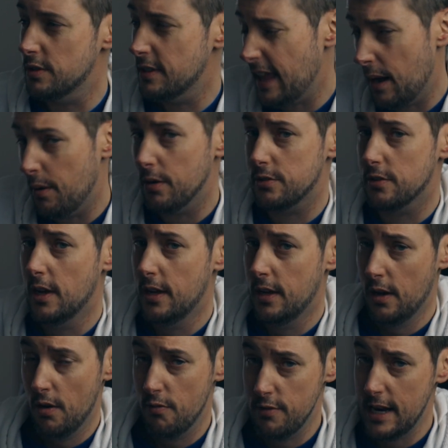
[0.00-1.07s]
So that was
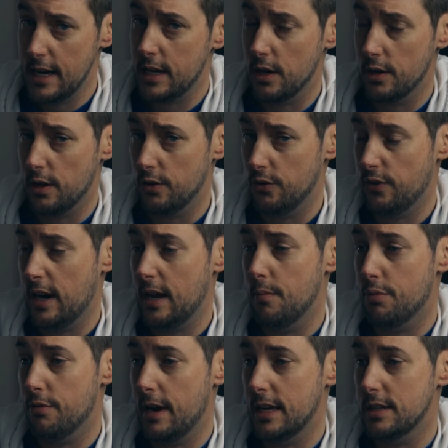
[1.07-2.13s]
really good. I was very
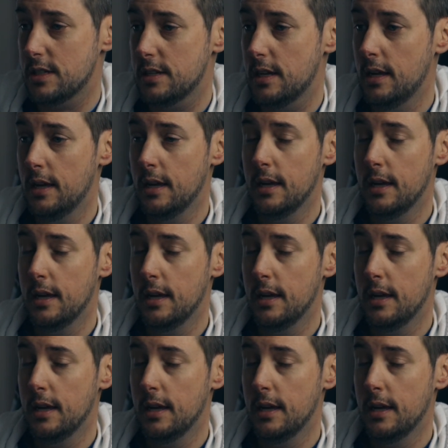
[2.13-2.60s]
impressed.